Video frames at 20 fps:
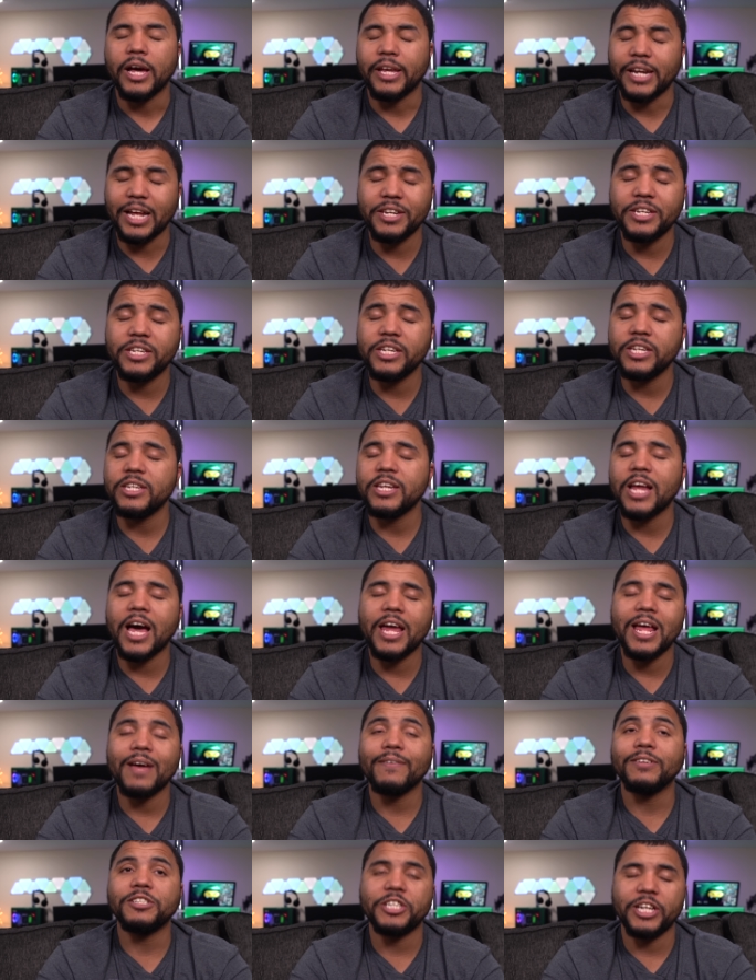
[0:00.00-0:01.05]
And I did
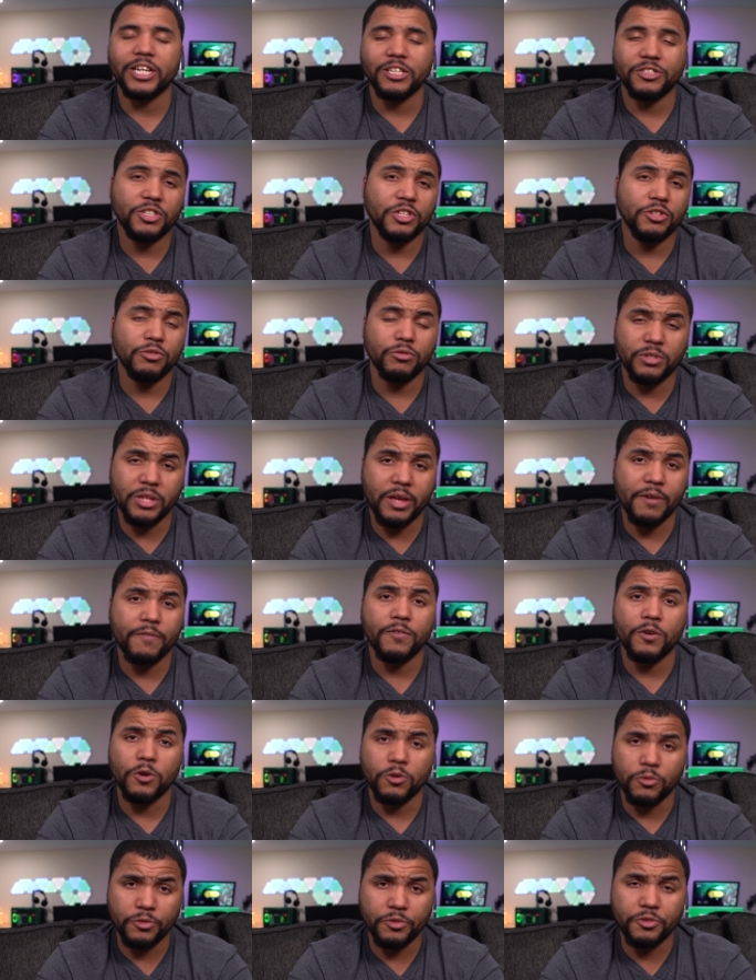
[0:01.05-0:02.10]
not have a chance to use that
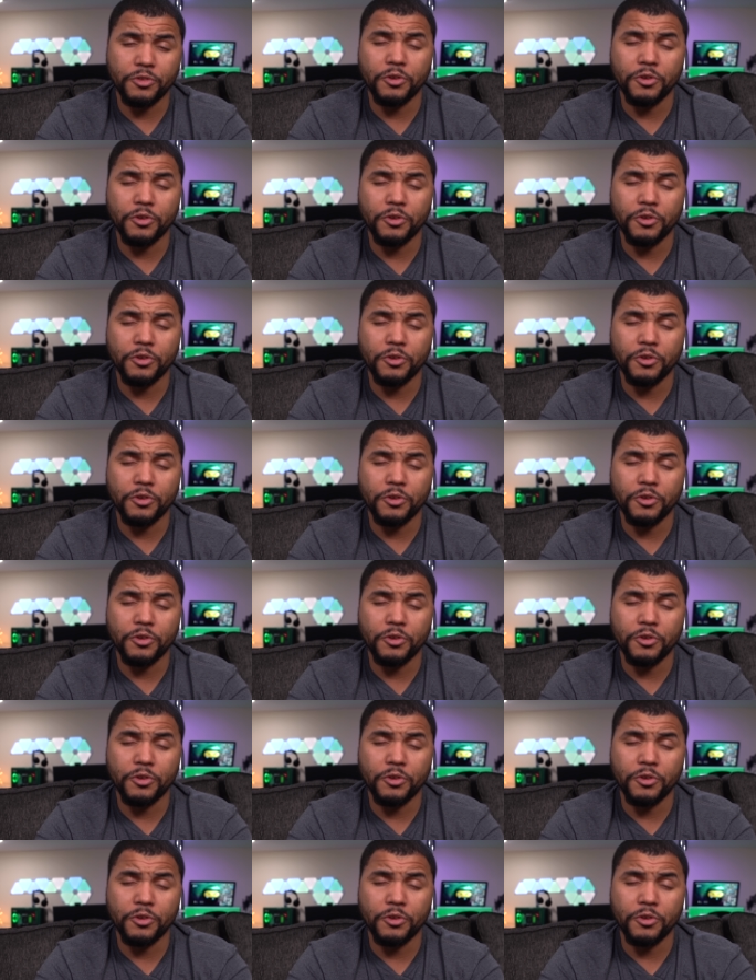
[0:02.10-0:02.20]
phone.